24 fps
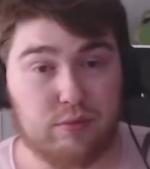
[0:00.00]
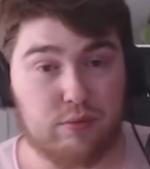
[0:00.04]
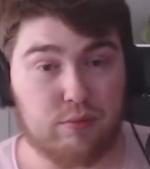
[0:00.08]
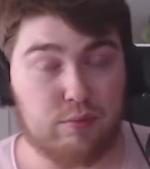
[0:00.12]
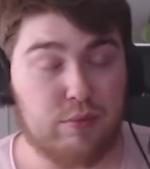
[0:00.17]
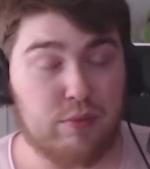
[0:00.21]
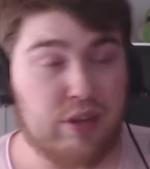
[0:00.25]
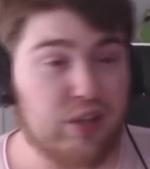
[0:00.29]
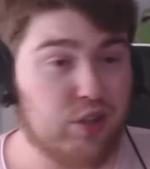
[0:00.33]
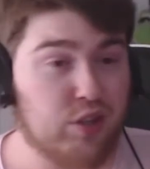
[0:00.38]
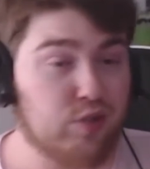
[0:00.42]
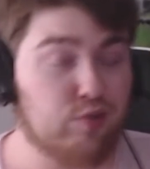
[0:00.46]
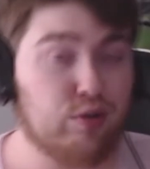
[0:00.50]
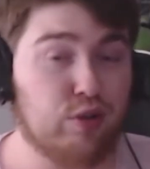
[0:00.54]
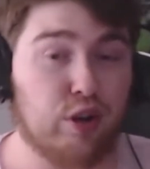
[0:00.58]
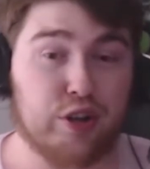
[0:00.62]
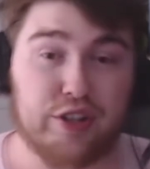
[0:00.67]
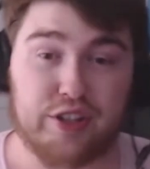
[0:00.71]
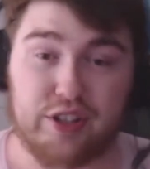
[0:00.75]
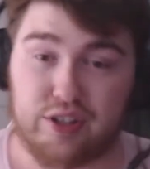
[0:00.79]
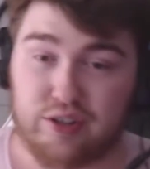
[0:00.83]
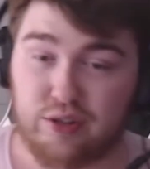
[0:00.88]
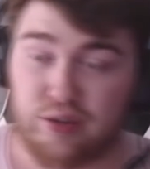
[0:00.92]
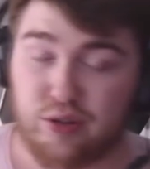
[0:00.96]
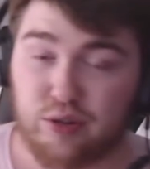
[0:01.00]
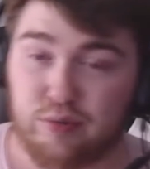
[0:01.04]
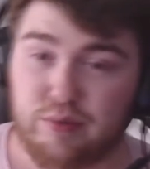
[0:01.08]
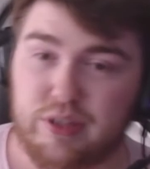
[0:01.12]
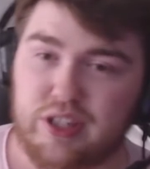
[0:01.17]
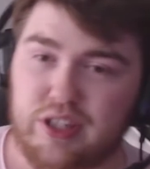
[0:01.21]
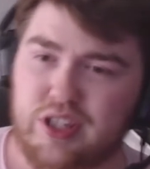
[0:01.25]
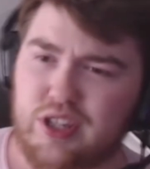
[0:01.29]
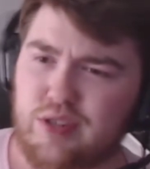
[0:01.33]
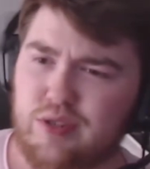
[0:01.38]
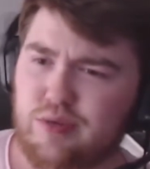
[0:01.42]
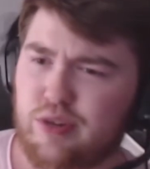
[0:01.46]
Miss Ryan or
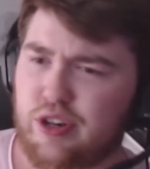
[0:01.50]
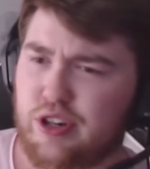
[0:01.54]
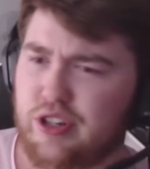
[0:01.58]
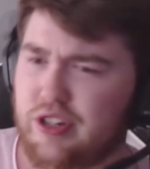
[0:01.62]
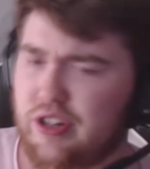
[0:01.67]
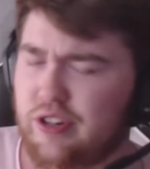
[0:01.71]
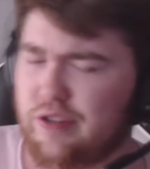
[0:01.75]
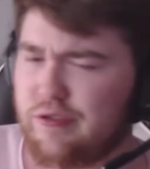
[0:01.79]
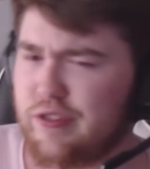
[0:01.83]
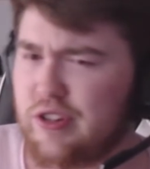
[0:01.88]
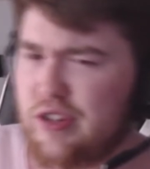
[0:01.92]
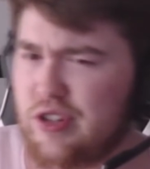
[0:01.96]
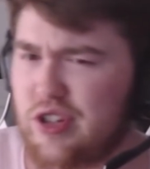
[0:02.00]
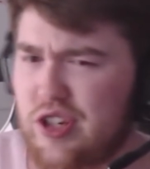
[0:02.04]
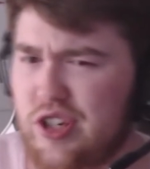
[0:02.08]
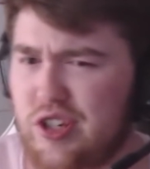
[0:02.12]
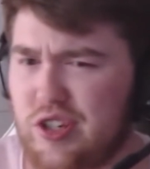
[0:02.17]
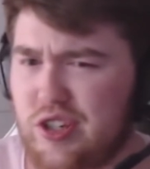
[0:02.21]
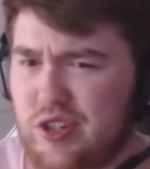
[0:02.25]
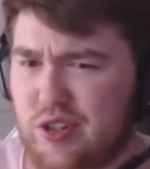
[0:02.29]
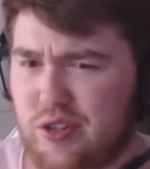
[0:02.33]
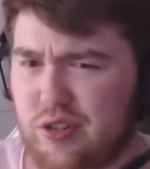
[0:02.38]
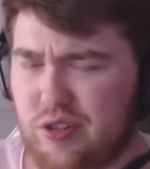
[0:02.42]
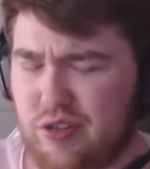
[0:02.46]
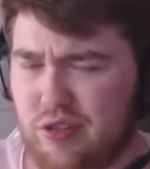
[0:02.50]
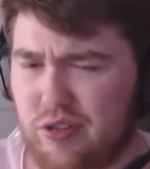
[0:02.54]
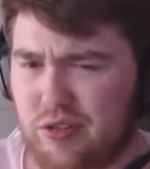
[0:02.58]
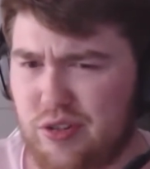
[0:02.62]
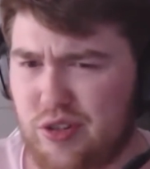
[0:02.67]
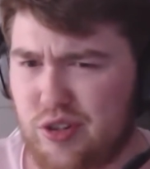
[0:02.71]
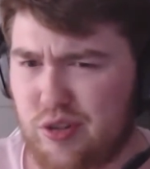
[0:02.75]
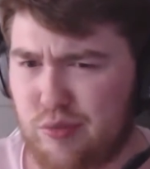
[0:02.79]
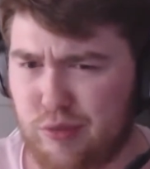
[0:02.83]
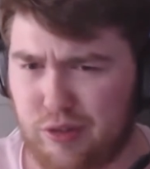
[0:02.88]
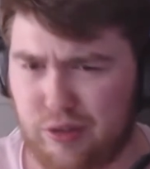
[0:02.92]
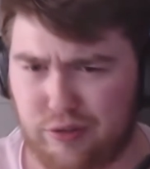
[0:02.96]
Mrs. Ryan, I think she's got
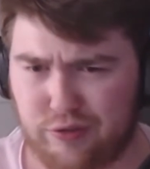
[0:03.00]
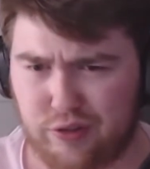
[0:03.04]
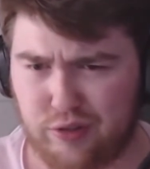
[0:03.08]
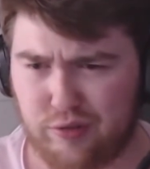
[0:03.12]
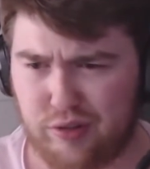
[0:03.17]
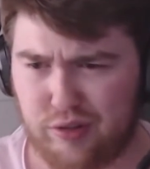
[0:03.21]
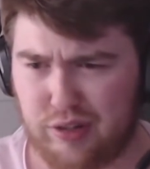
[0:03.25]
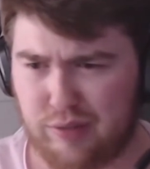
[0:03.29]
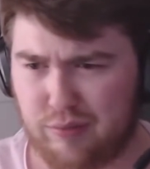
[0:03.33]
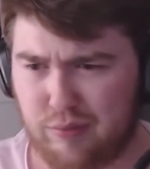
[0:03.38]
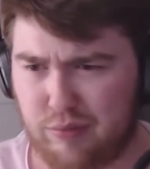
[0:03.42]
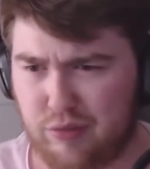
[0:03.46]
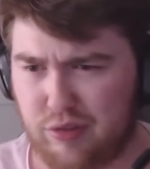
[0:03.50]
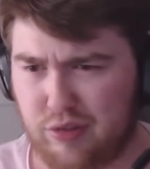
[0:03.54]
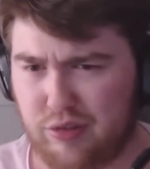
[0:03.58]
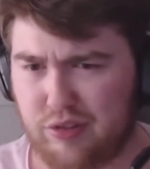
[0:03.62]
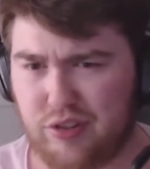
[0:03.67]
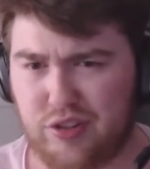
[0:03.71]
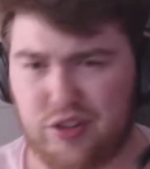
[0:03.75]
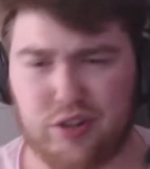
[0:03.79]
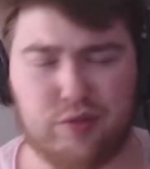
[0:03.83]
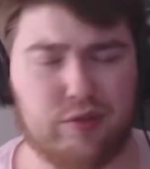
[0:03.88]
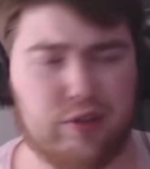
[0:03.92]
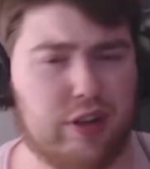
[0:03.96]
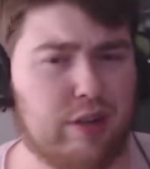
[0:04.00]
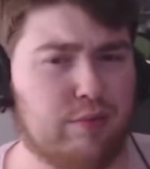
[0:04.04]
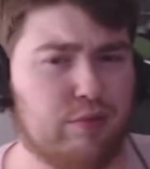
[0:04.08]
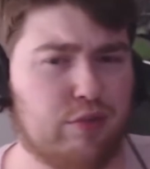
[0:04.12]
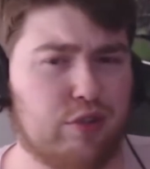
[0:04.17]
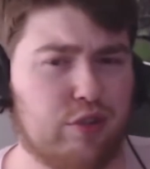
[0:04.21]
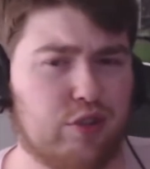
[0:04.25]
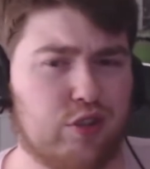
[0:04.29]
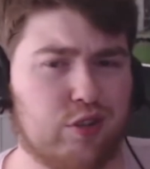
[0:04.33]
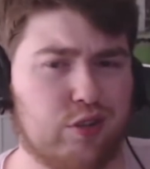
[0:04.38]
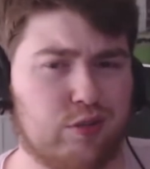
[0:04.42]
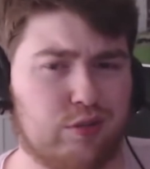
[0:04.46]
someone, if I remember, because I remember,
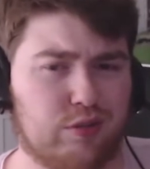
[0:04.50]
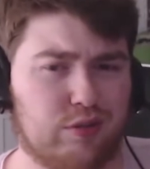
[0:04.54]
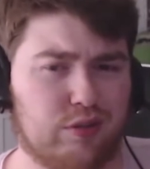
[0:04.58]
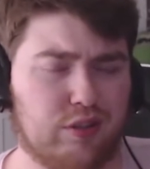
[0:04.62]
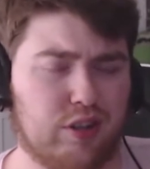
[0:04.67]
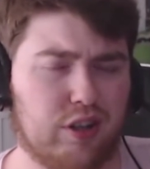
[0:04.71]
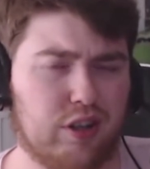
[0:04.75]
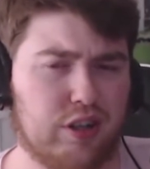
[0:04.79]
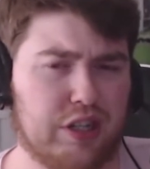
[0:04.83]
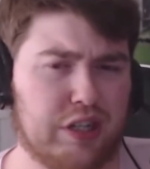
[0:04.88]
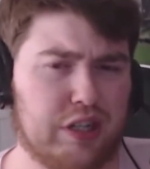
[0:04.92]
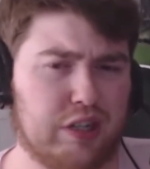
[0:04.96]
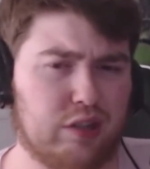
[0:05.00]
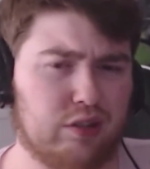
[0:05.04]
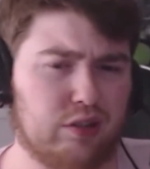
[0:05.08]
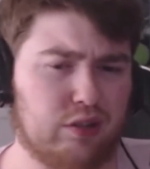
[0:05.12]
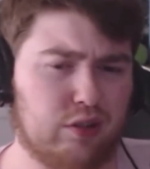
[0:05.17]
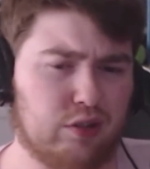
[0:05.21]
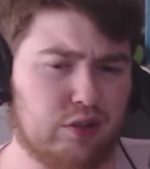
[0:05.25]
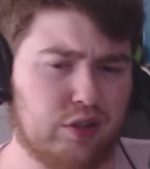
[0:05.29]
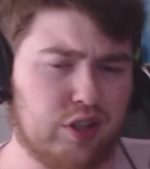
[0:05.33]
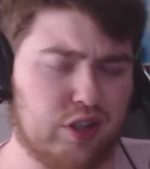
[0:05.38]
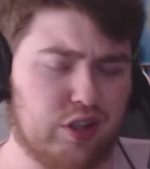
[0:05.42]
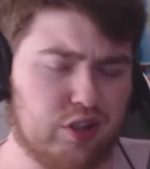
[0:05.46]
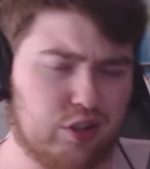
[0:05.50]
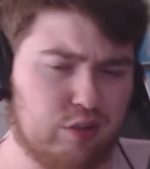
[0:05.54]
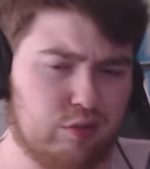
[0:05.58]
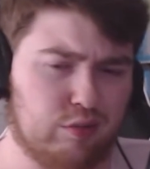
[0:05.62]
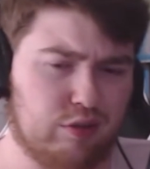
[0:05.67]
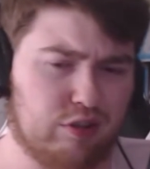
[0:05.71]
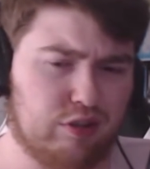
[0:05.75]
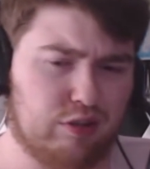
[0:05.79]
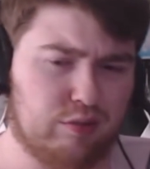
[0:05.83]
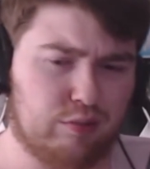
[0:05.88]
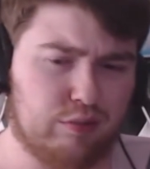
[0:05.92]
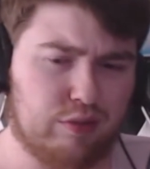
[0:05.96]
so I looked at some of
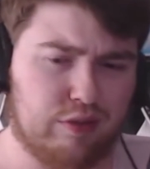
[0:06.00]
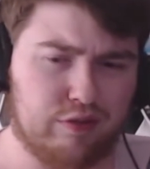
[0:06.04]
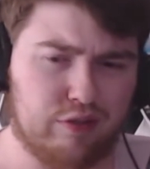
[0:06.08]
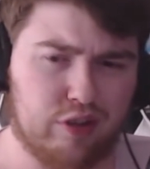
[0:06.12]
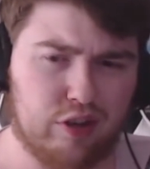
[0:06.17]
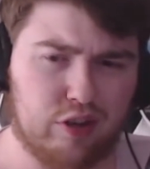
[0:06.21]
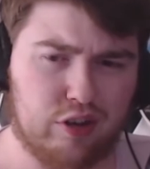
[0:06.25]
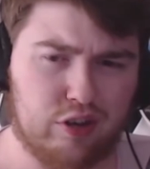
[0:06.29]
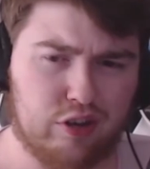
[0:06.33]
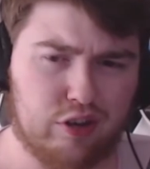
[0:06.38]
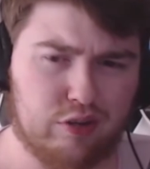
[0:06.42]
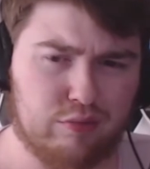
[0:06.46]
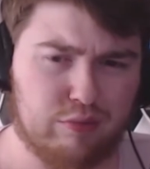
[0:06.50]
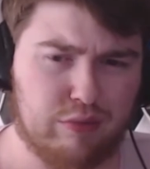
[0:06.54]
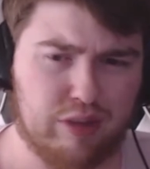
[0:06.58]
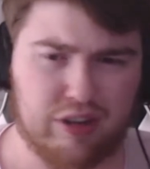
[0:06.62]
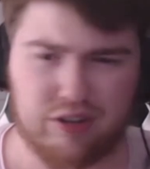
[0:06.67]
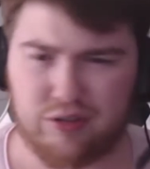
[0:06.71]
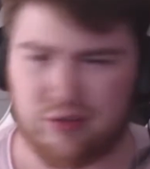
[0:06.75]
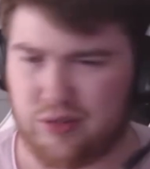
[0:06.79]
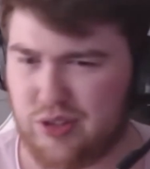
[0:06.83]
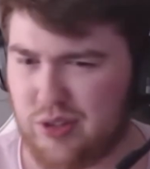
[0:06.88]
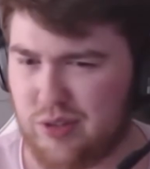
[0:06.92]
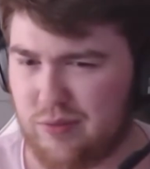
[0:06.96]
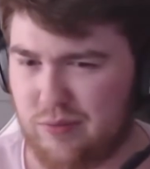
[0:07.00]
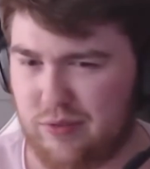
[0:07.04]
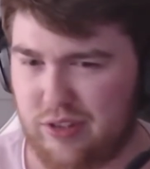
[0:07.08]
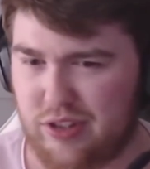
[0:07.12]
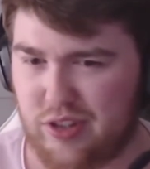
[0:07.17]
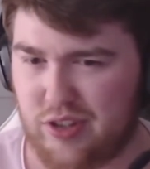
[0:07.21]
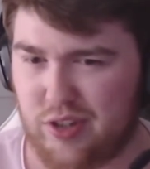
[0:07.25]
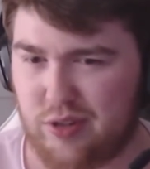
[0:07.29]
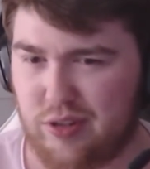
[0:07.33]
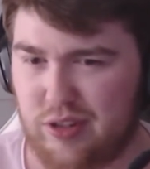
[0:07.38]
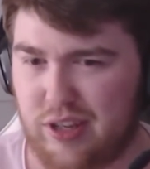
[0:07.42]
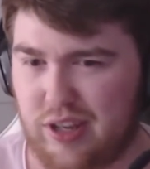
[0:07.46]
them with her man or something.
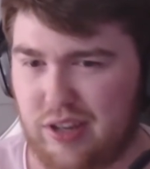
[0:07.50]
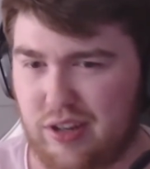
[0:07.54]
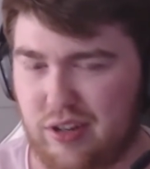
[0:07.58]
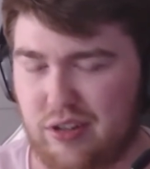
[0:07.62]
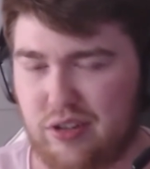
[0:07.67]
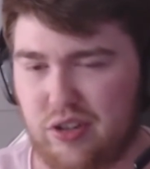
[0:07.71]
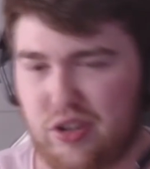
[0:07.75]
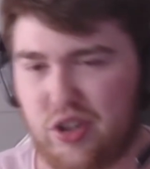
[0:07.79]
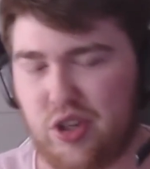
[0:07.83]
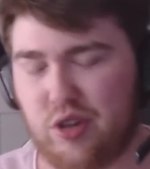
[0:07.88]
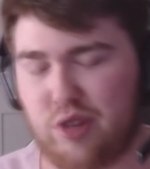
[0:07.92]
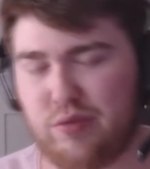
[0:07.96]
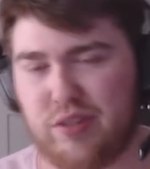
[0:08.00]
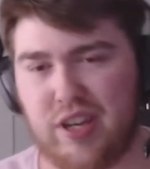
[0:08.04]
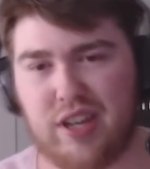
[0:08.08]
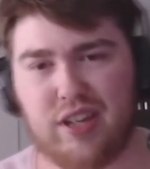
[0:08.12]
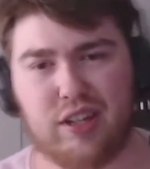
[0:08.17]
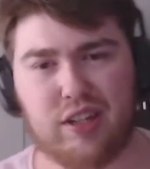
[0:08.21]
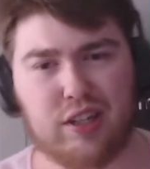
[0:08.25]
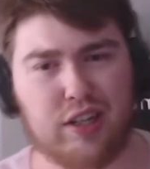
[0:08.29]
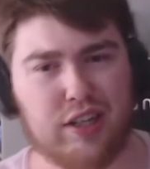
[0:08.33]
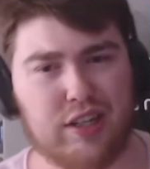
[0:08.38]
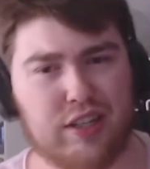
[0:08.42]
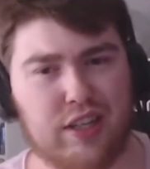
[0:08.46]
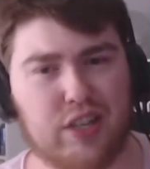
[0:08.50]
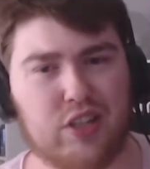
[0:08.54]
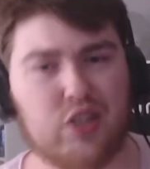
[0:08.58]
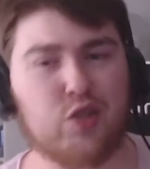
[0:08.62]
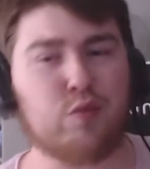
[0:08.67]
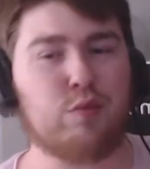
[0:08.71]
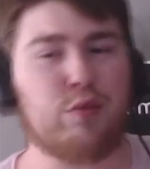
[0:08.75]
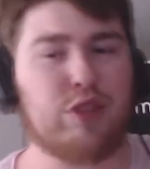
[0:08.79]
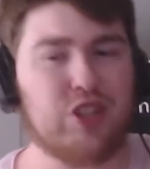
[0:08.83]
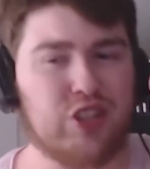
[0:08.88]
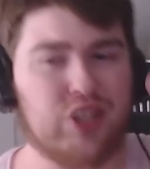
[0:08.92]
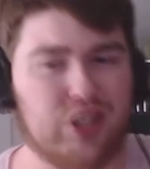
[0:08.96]
So yeah, so technically it's
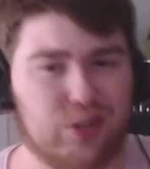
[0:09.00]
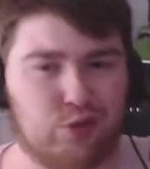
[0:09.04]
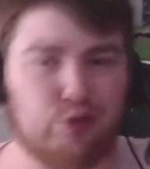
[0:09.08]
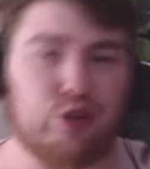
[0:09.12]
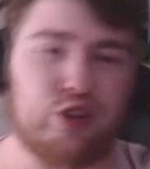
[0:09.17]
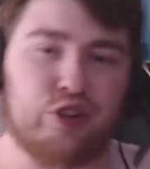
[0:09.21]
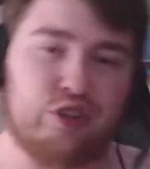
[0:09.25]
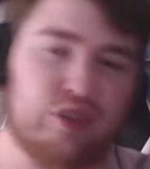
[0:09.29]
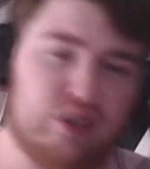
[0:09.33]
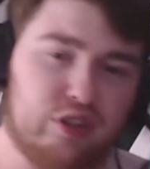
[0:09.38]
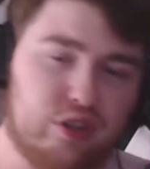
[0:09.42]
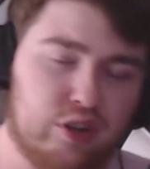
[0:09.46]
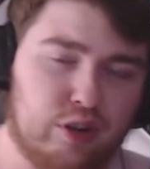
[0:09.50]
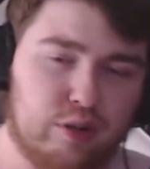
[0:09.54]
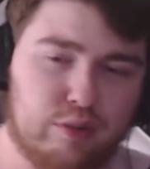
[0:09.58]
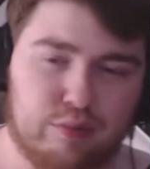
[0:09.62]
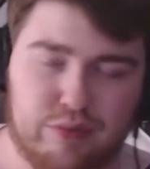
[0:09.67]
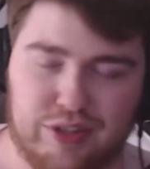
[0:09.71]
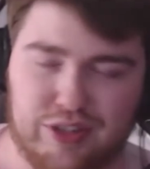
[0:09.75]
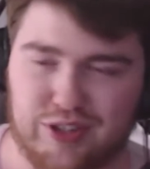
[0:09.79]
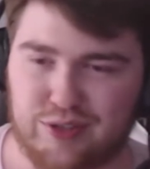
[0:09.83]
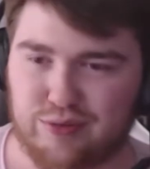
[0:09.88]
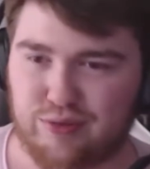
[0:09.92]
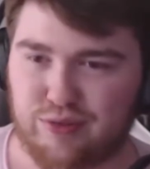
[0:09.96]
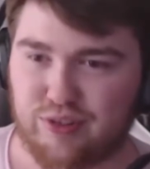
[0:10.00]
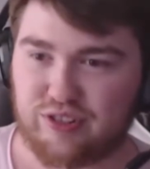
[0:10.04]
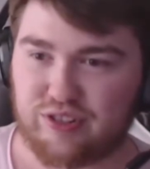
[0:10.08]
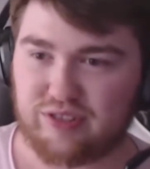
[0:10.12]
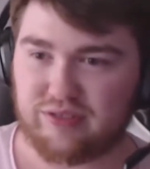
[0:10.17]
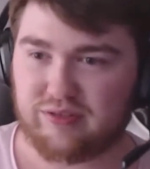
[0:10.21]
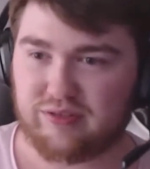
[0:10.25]
Mrs. Ryan, not Miss Ryan.